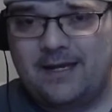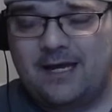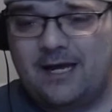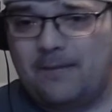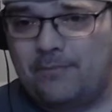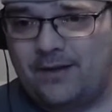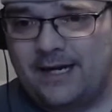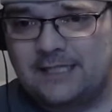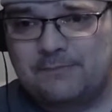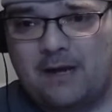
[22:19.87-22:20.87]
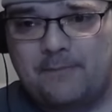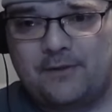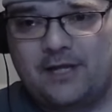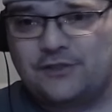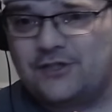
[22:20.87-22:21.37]
a planet's
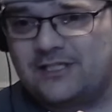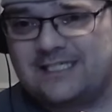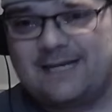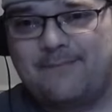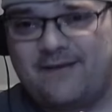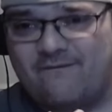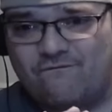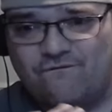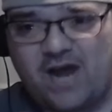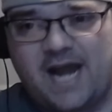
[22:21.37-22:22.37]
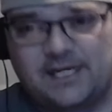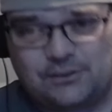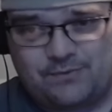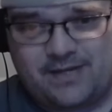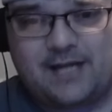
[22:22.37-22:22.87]
population has simply
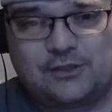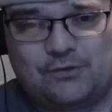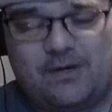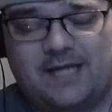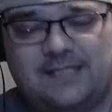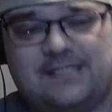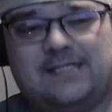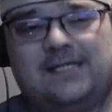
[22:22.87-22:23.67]
vanished without a trace.